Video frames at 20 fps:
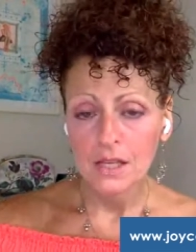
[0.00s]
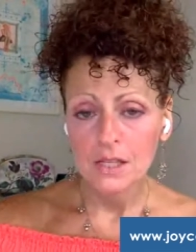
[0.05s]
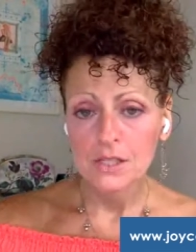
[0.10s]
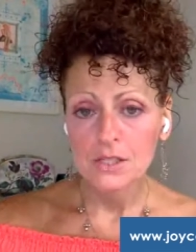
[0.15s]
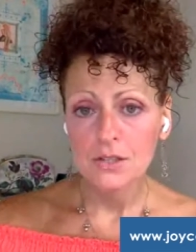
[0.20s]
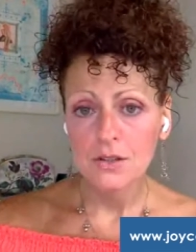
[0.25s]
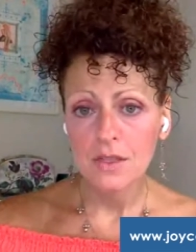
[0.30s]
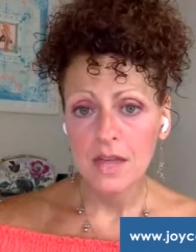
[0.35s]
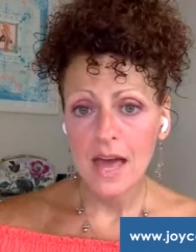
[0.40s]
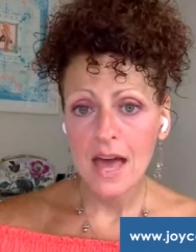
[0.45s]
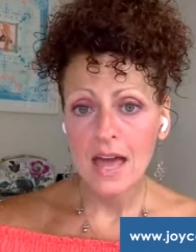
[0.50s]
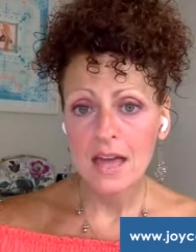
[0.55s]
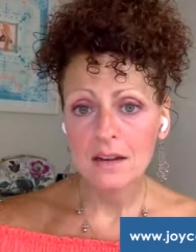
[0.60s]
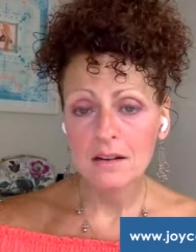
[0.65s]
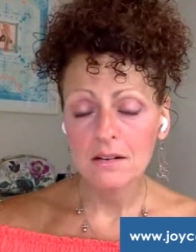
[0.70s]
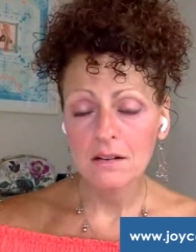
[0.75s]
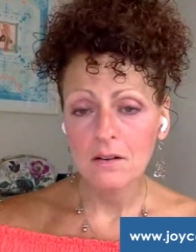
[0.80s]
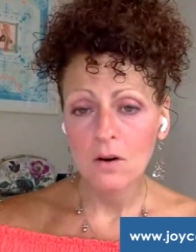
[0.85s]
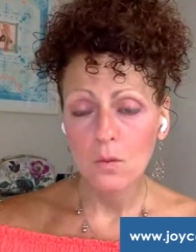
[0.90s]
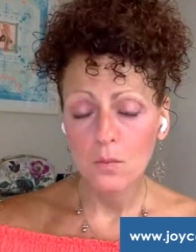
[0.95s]
So that
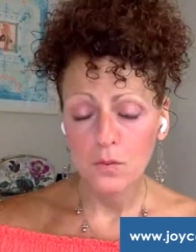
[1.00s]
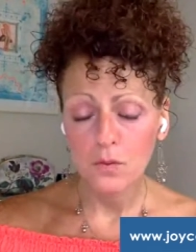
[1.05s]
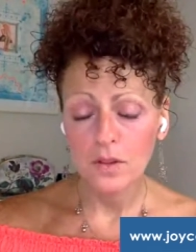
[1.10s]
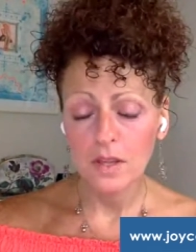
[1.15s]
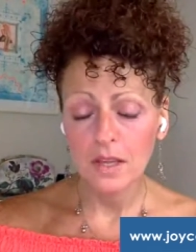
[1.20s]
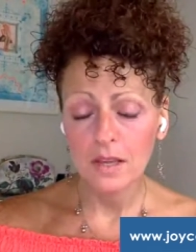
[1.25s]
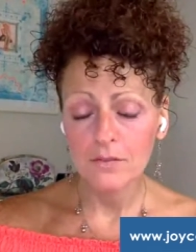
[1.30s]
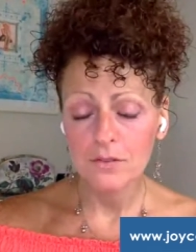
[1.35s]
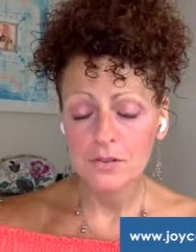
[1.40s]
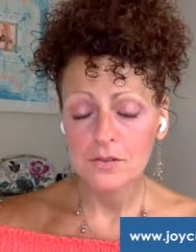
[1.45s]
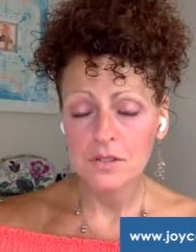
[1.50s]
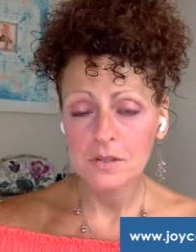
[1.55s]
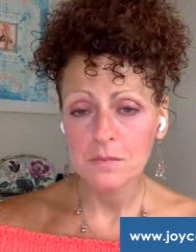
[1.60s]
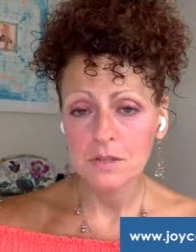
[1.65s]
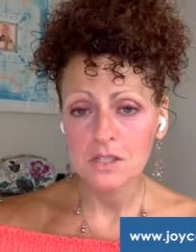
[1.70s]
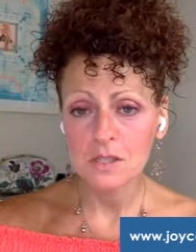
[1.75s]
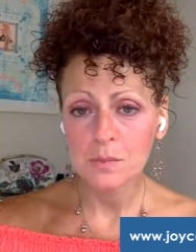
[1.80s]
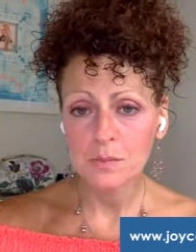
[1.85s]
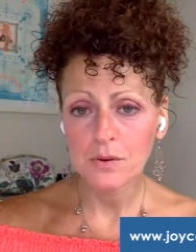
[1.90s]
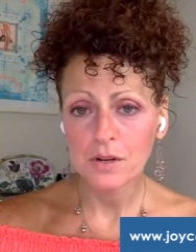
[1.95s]
hopefully gives you some
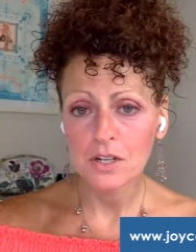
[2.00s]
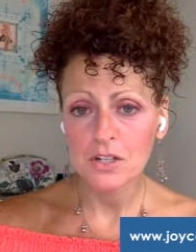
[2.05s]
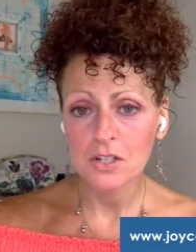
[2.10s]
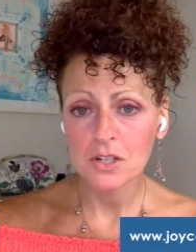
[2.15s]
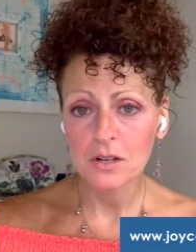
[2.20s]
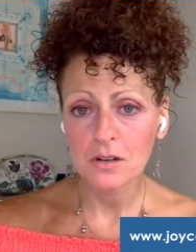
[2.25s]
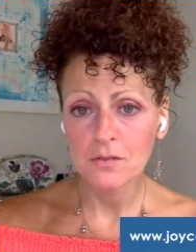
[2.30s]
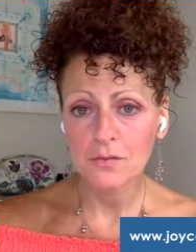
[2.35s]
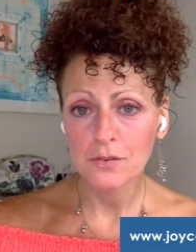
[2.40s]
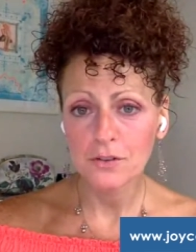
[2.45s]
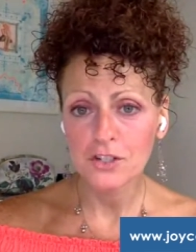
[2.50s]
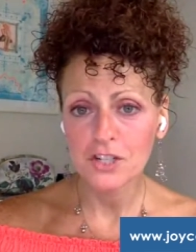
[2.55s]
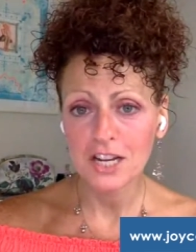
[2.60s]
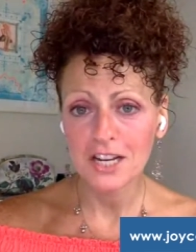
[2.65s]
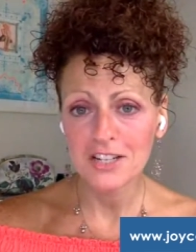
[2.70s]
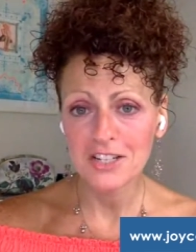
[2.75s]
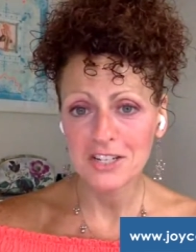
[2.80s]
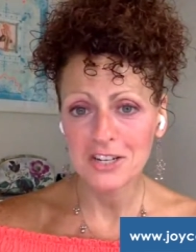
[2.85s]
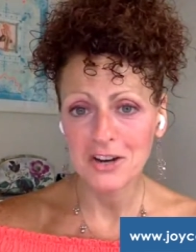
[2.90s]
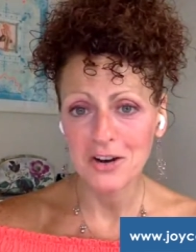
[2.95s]
inspiration for
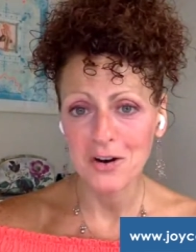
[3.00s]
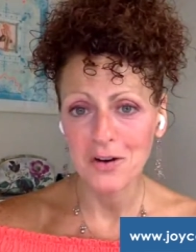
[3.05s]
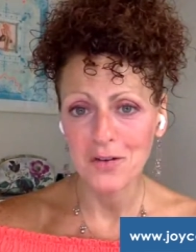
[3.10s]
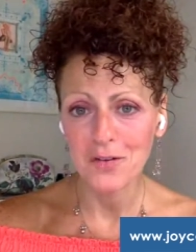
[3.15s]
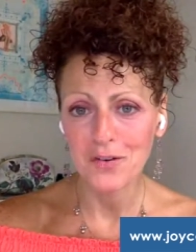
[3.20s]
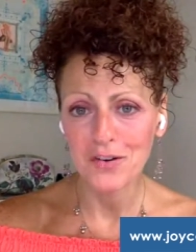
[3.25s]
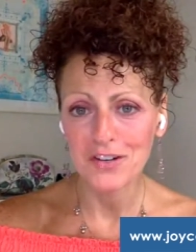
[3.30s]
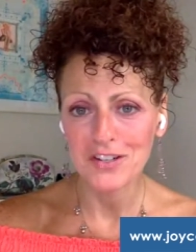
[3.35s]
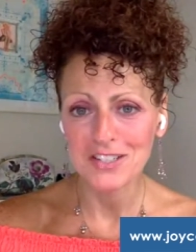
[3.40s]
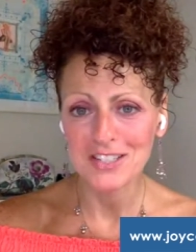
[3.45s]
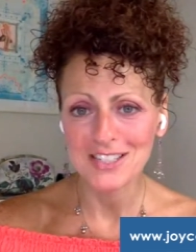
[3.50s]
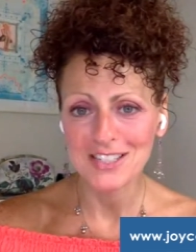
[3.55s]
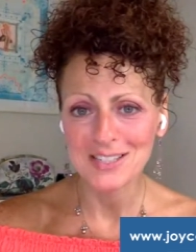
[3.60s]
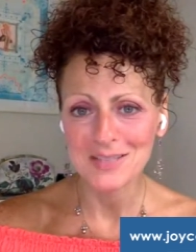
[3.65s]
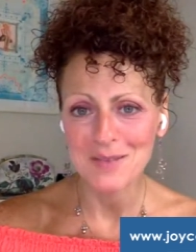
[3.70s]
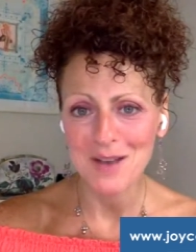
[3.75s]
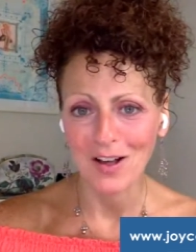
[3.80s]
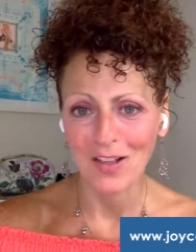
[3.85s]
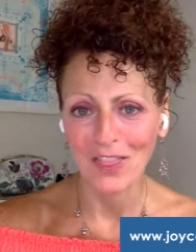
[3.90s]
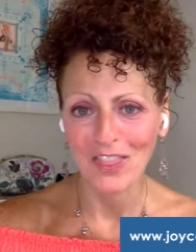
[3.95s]
changing over into
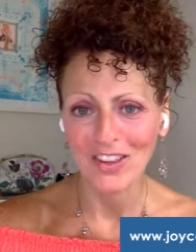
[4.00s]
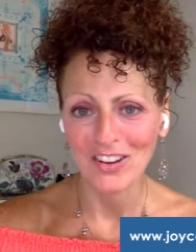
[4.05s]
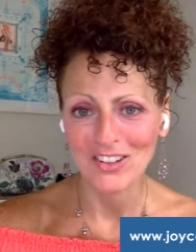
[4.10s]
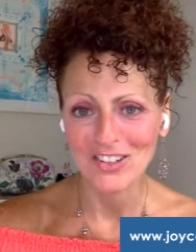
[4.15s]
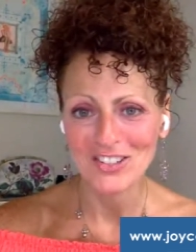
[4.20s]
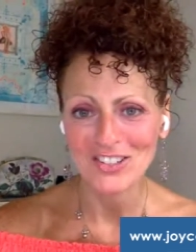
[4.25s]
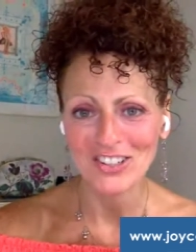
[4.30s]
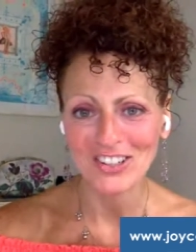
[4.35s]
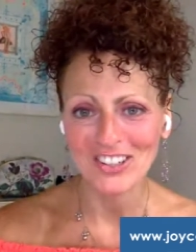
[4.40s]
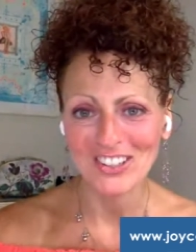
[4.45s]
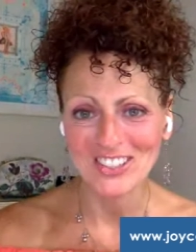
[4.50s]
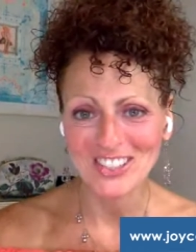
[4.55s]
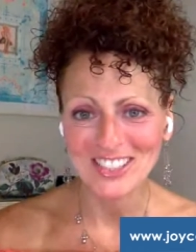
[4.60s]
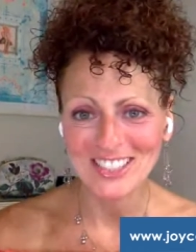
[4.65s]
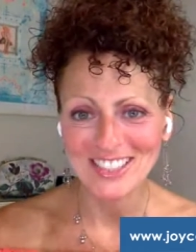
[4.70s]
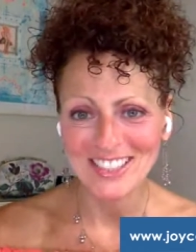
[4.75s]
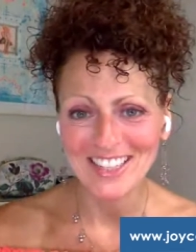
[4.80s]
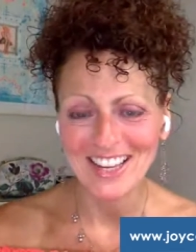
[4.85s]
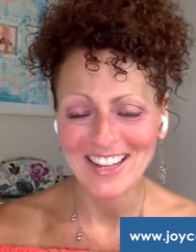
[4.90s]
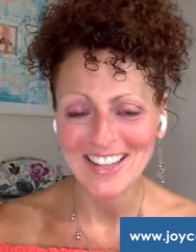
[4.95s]
some healthier sugars.
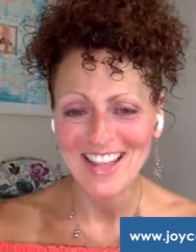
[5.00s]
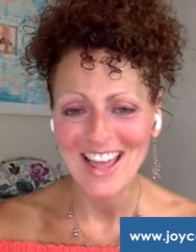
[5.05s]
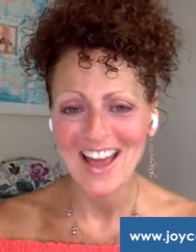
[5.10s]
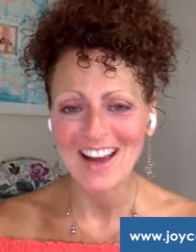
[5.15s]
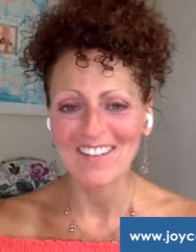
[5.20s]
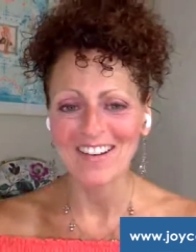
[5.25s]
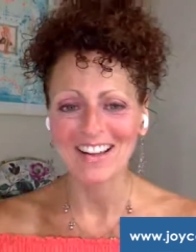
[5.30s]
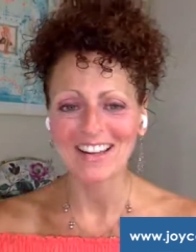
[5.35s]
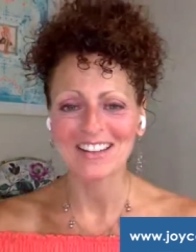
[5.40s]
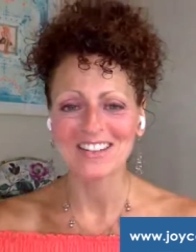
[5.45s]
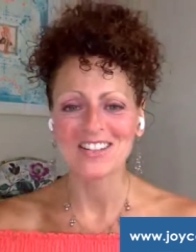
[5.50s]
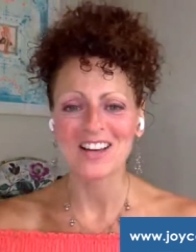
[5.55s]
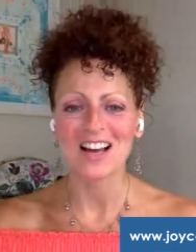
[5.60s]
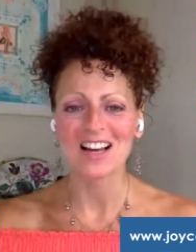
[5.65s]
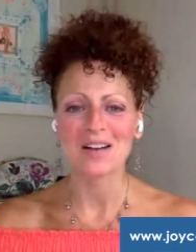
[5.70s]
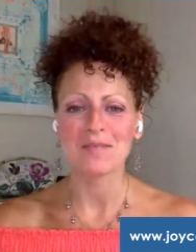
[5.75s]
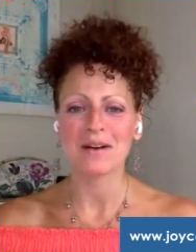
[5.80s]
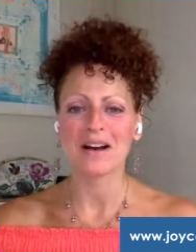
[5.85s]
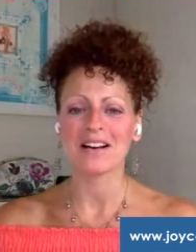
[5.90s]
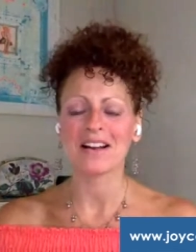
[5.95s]
And now I can talk
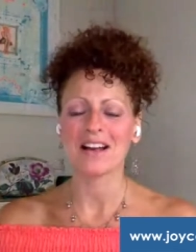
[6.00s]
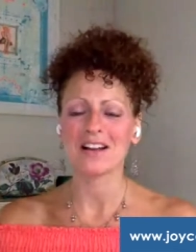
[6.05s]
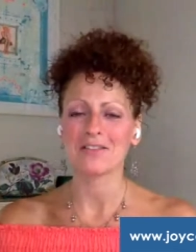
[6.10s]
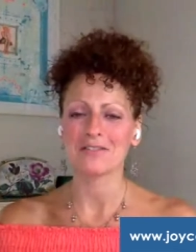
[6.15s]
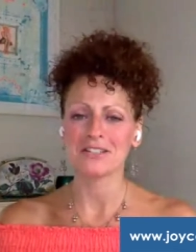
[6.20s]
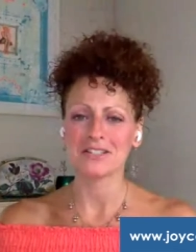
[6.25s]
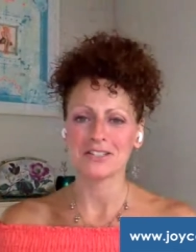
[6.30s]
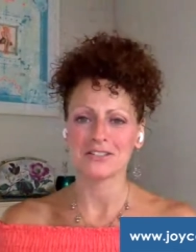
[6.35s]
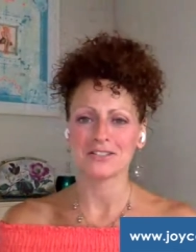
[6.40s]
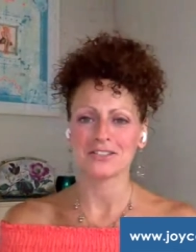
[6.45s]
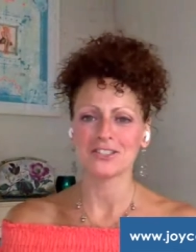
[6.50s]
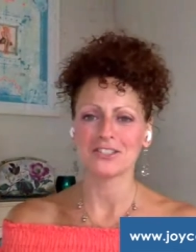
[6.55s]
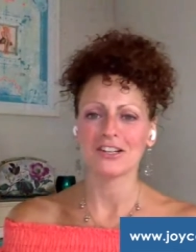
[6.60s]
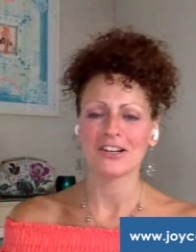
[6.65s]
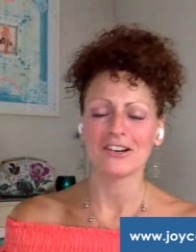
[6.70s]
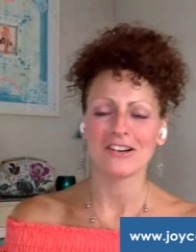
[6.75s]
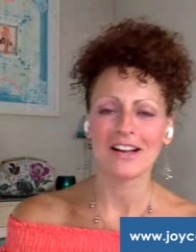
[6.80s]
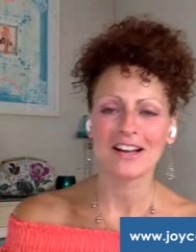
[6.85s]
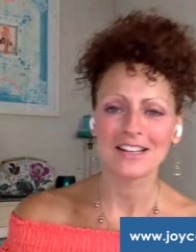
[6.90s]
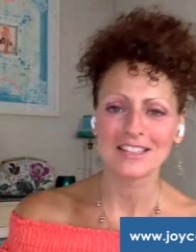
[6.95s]
about how to reduce
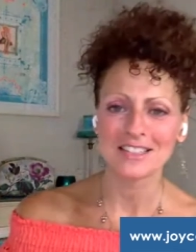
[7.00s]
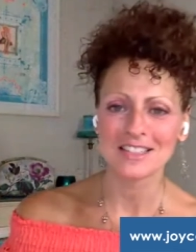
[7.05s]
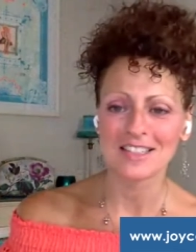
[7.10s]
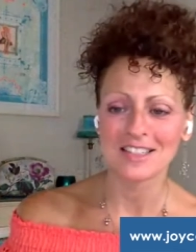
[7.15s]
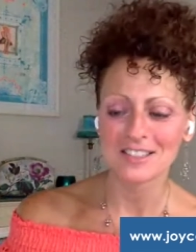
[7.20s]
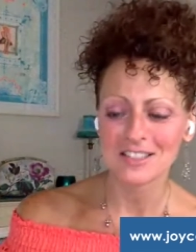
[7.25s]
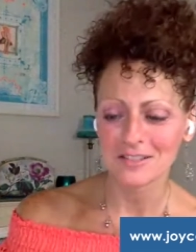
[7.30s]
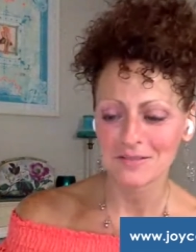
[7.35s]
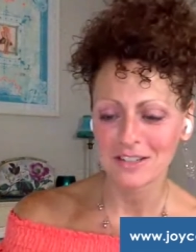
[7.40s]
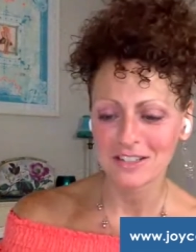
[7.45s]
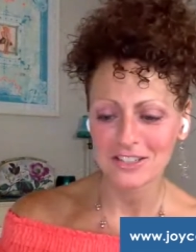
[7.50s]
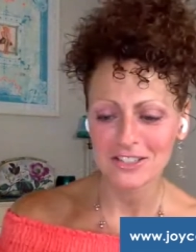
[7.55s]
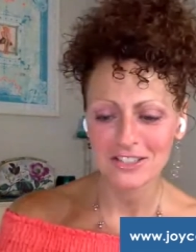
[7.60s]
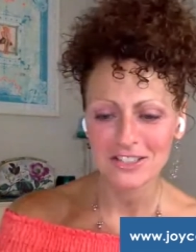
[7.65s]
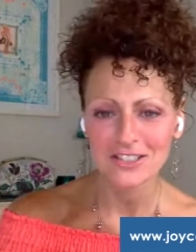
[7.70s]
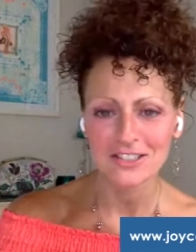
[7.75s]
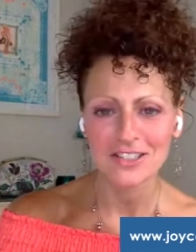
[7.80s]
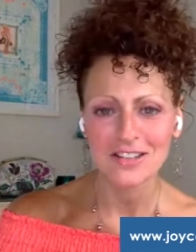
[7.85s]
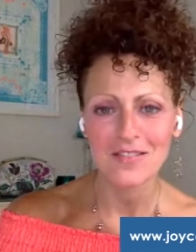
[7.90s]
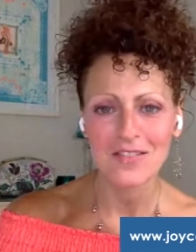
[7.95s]
sugar next, unless you want to
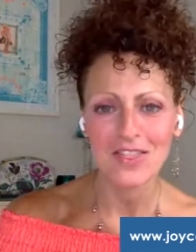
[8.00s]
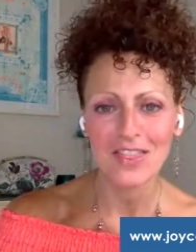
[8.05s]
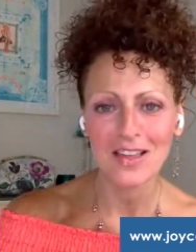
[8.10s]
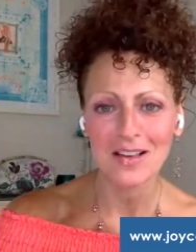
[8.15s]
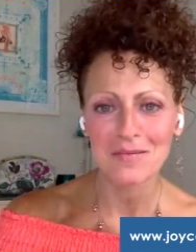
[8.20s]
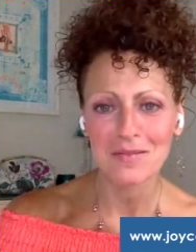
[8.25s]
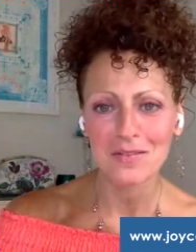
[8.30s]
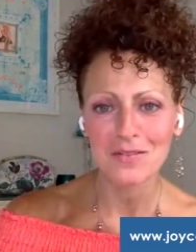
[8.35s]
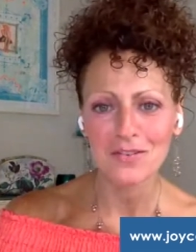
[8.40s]
share something.